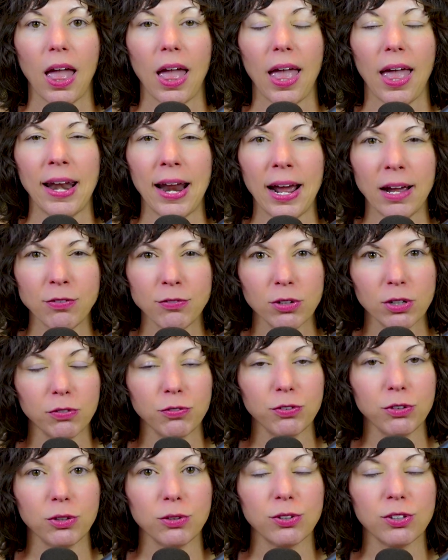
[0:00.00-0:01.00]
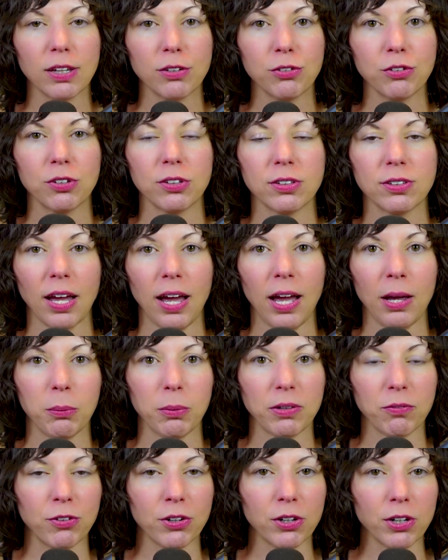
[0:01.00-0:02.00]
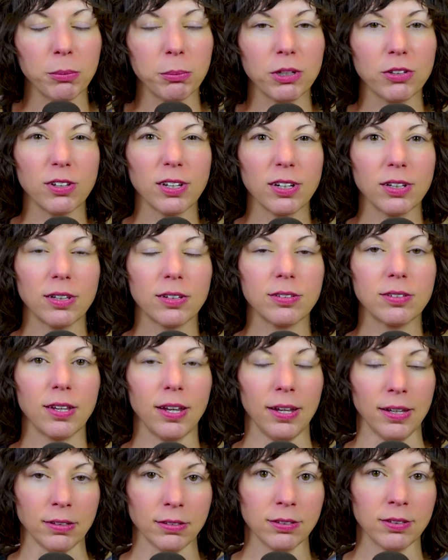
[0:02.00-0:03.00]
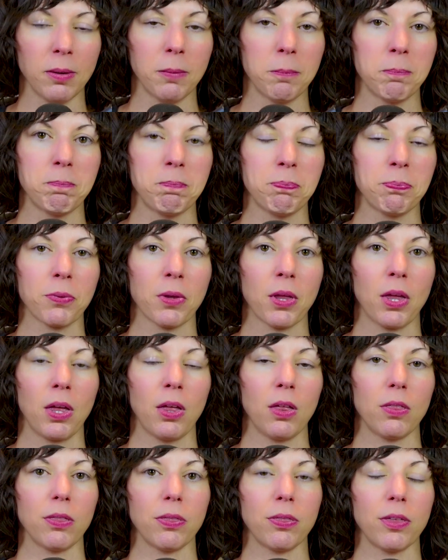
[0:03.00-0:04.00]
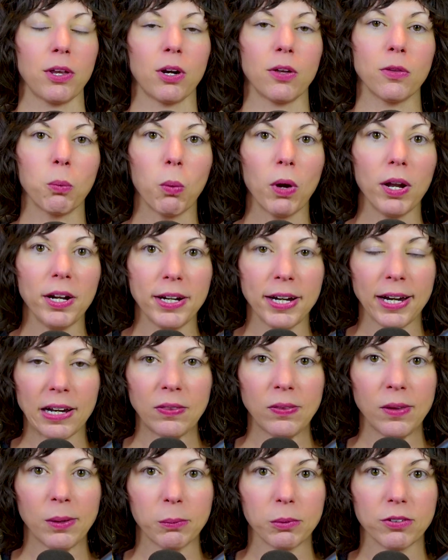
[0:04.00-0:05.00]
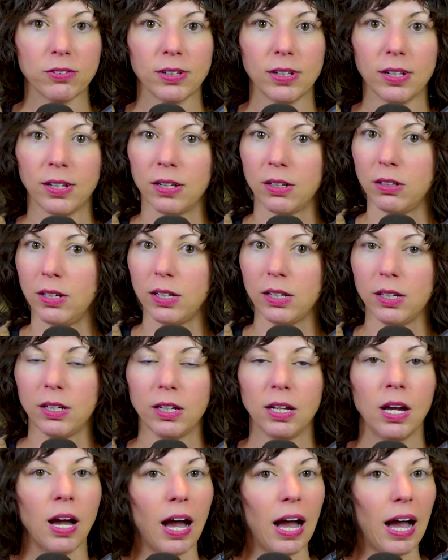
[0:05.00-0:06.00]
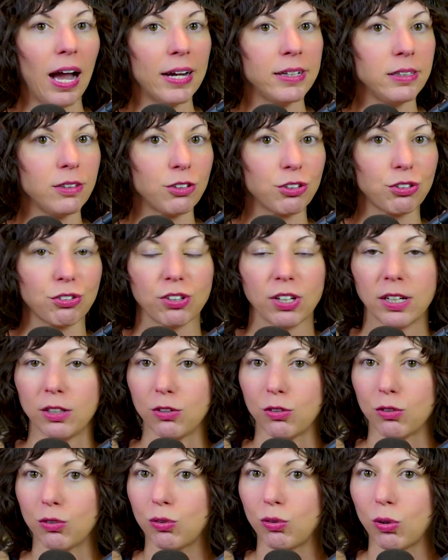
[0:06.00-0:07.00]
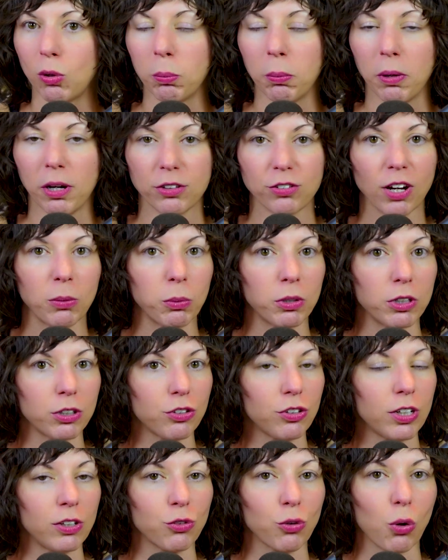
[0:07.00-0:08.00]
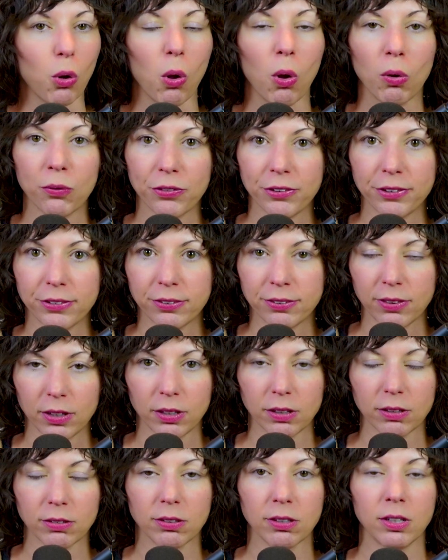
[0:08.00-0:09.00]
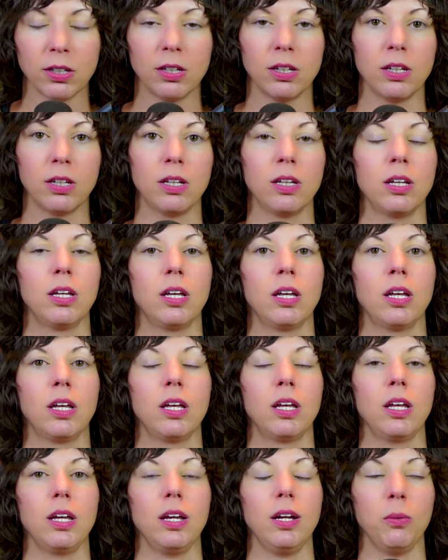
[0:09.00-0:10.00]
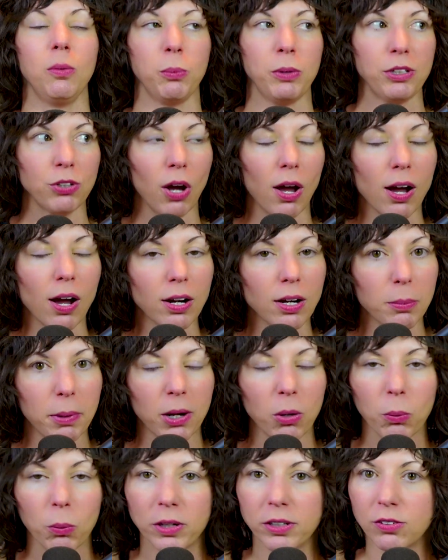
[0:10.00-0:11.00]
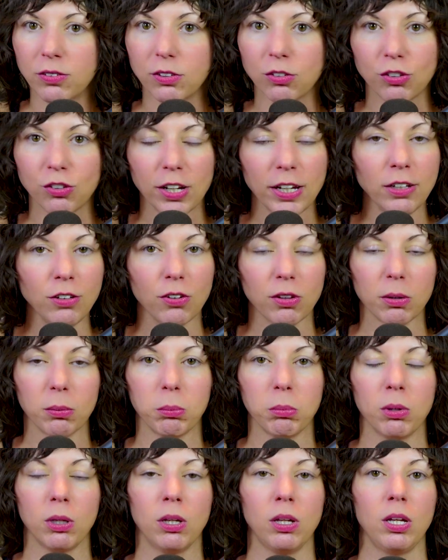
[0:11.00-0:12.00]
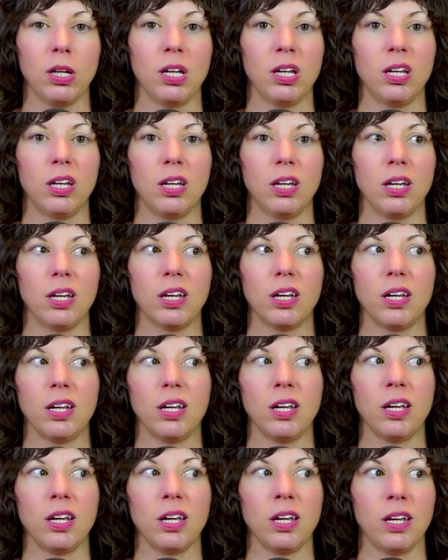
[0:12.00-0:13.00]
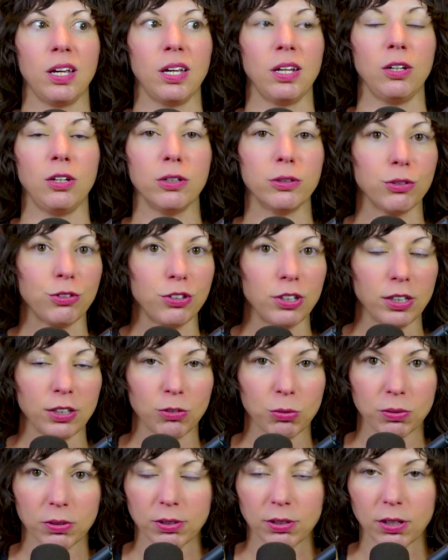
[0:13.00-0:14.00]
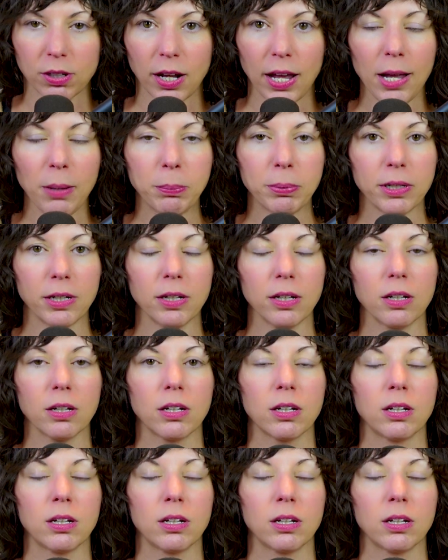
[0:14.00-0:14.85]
And after a few sessions, I would very much get the sense that on the one hand, they were saying, Nikki, I need to change so much. I want to change all these things. And we talk about ways to change them, and no change would start happening.